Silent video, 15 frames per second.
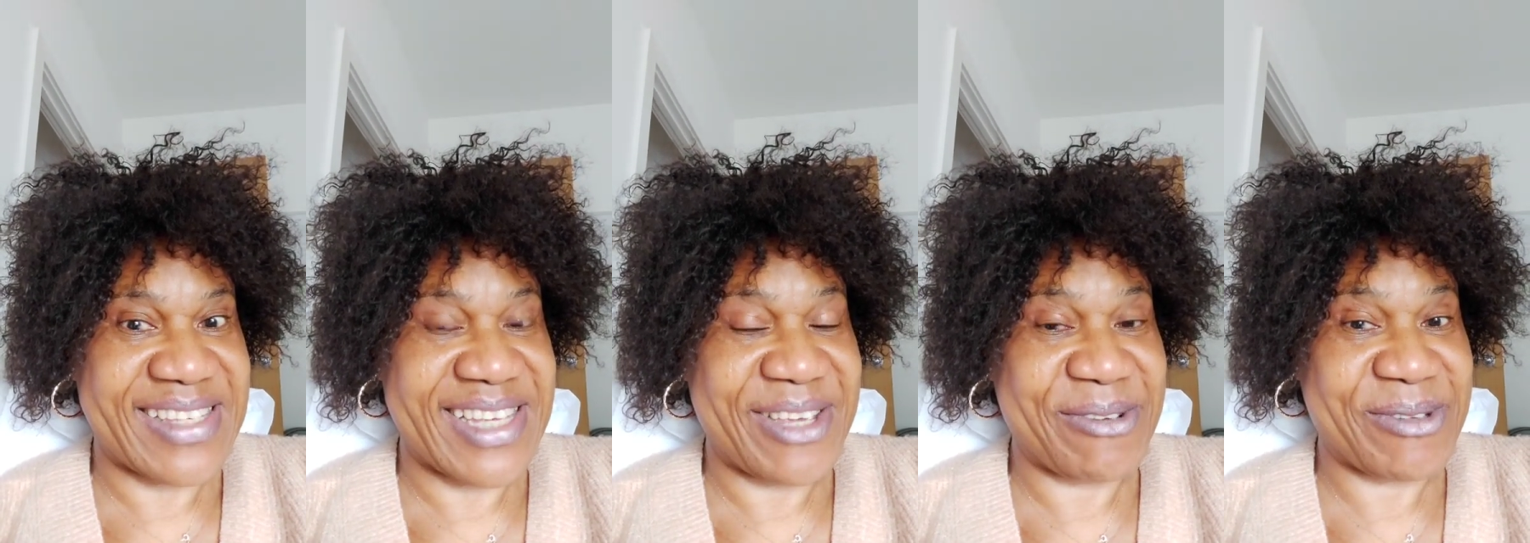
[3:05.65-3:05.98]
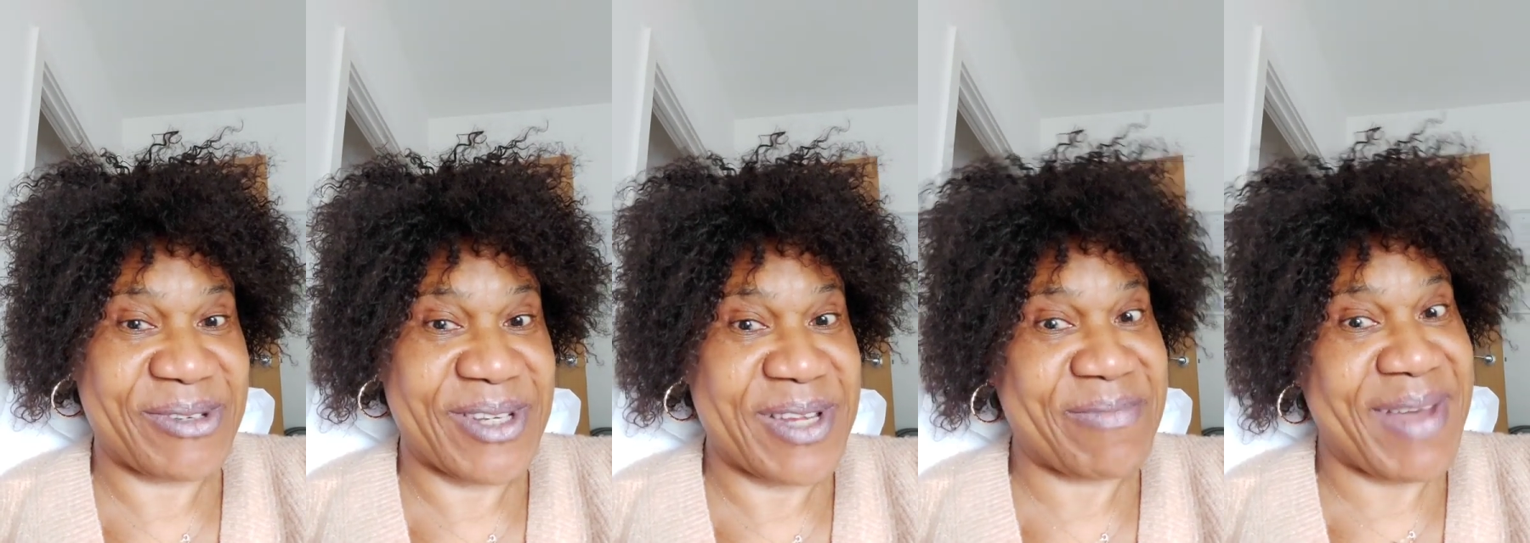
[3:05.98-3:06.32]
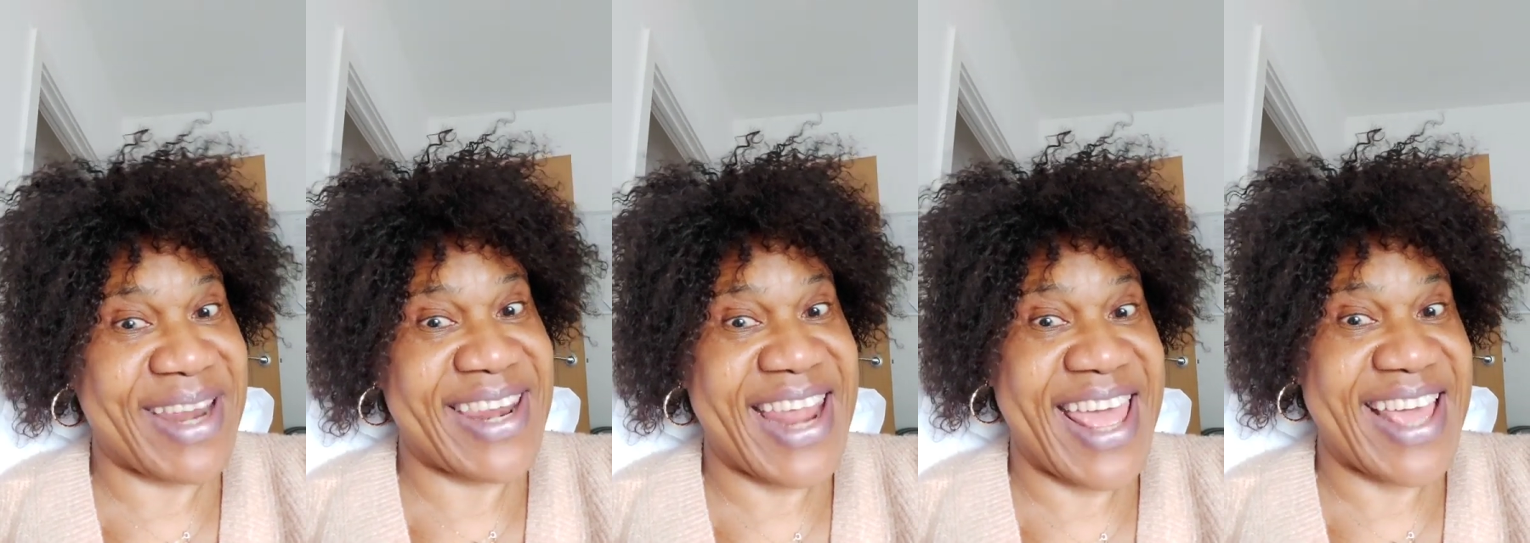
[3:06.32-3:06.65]
See you soon in
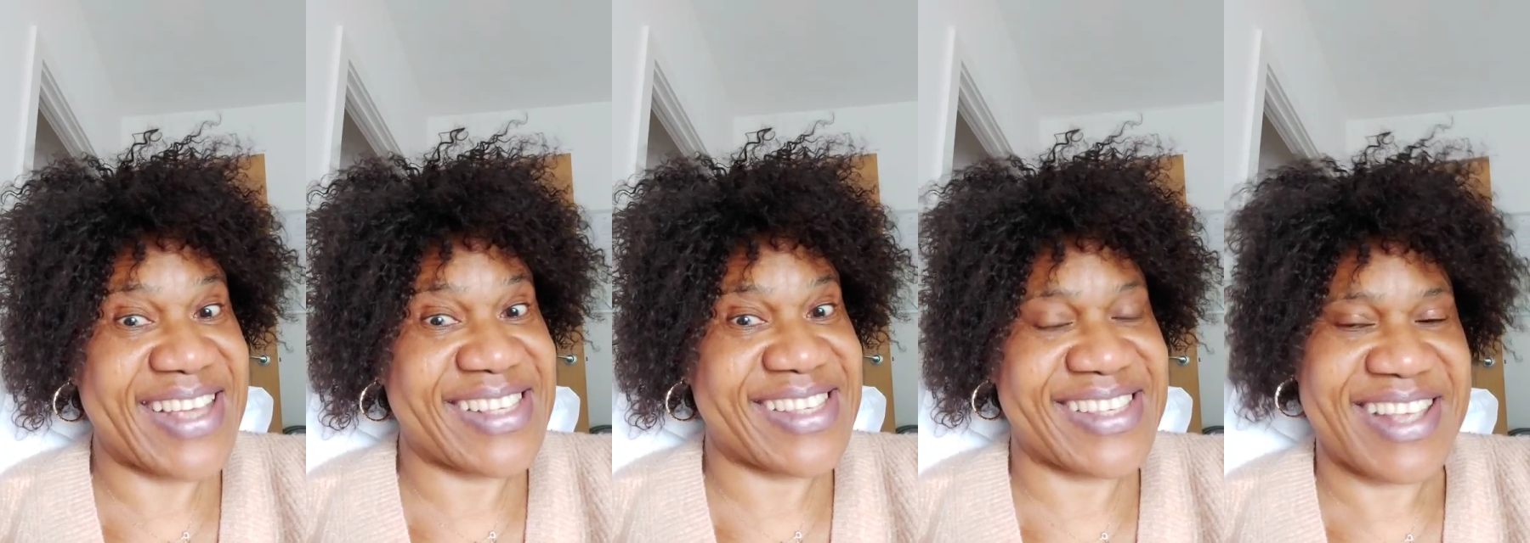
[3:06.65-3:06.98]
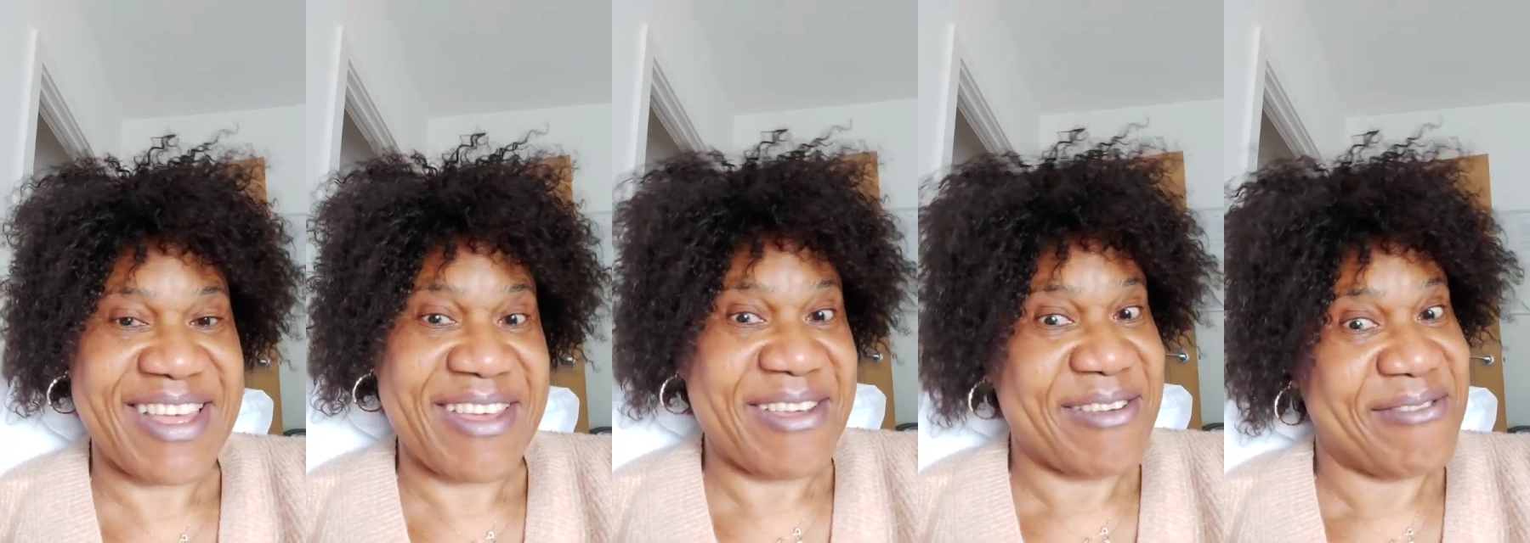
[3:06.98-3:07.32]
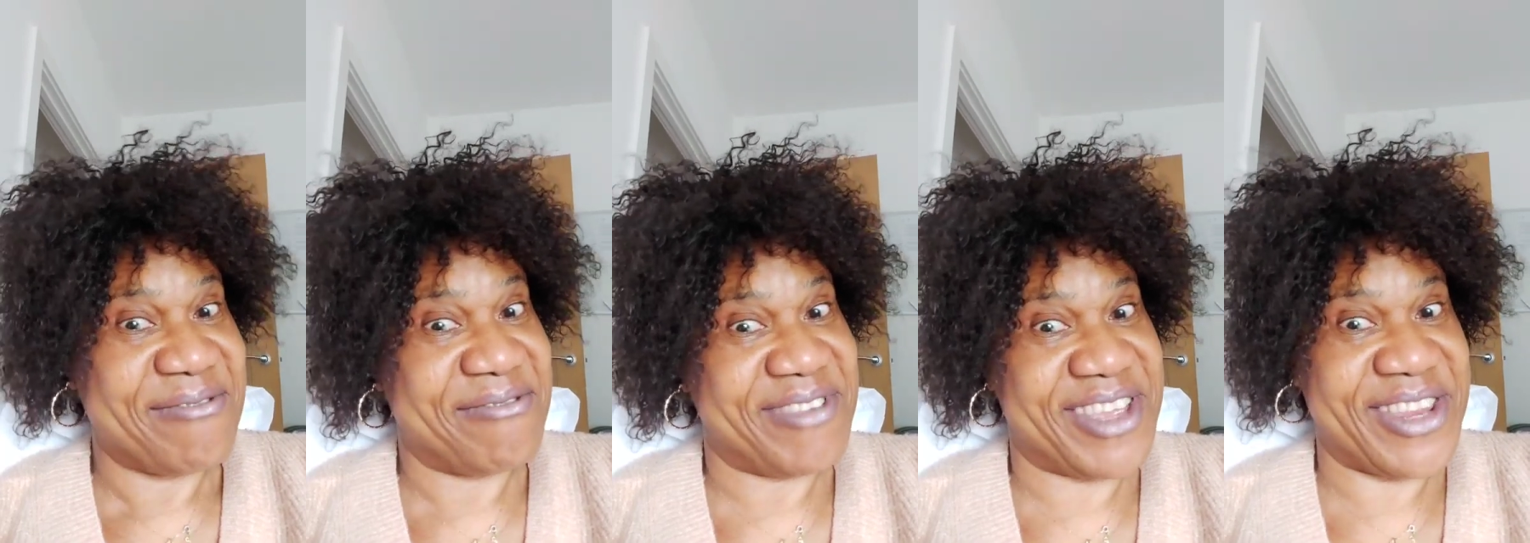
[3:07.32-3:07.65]
my next
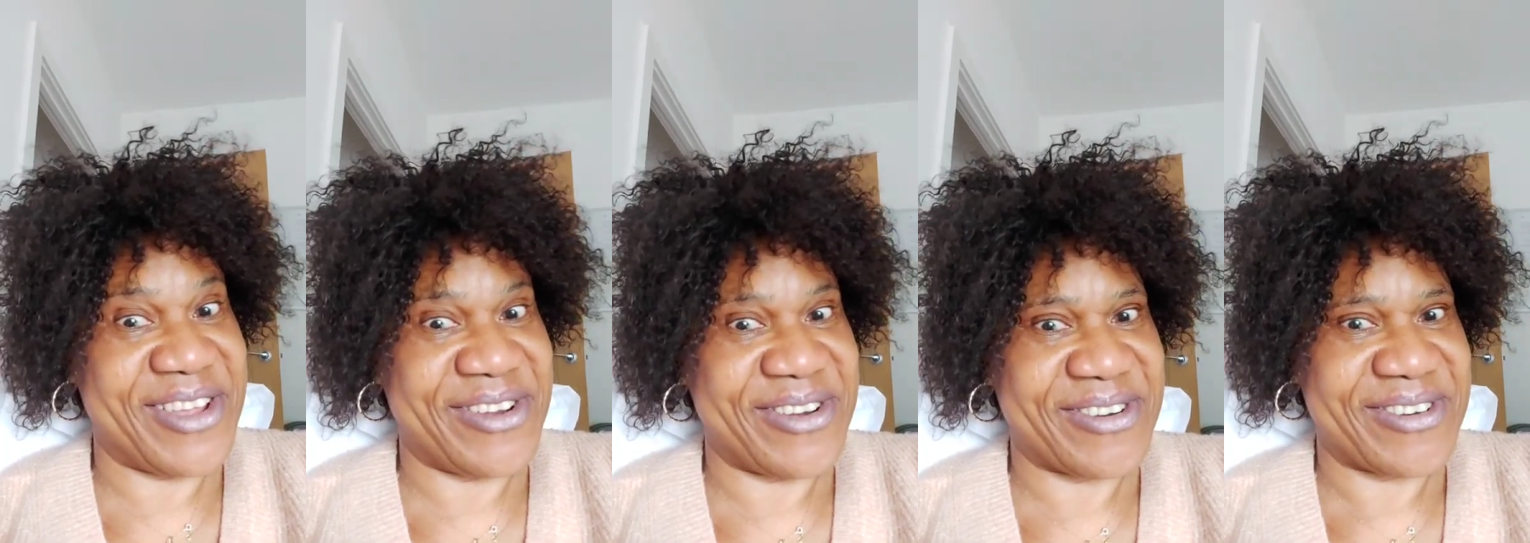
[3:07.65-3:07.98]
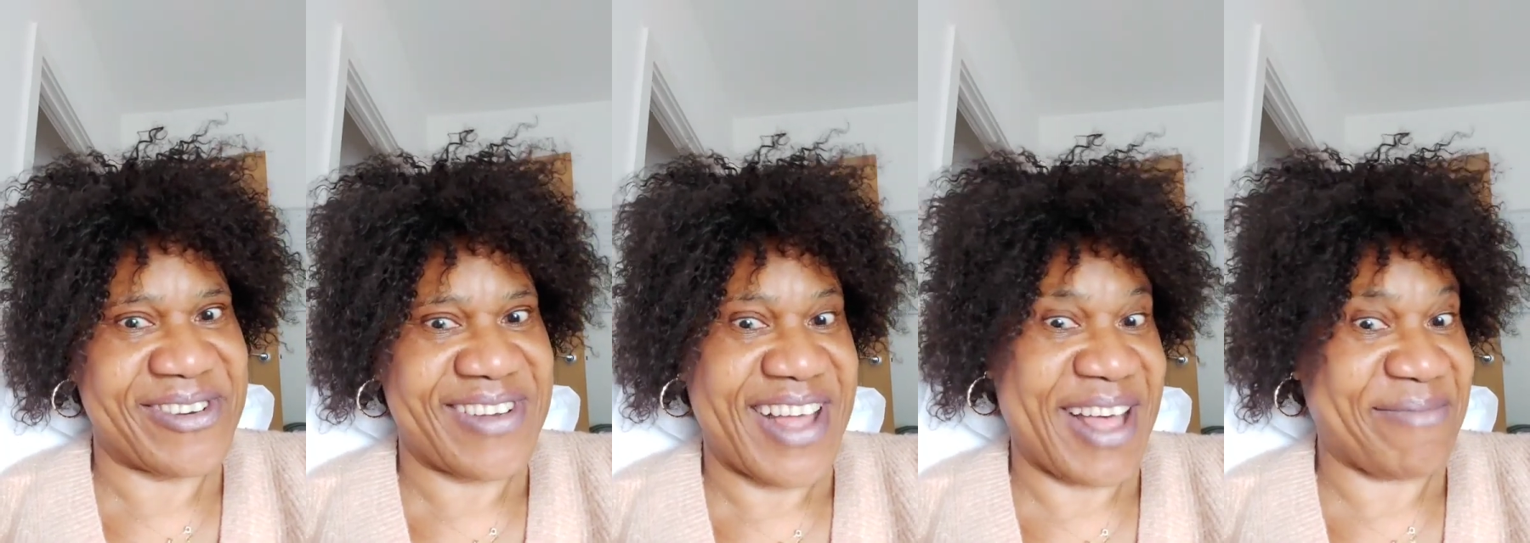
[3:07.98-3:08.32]
video.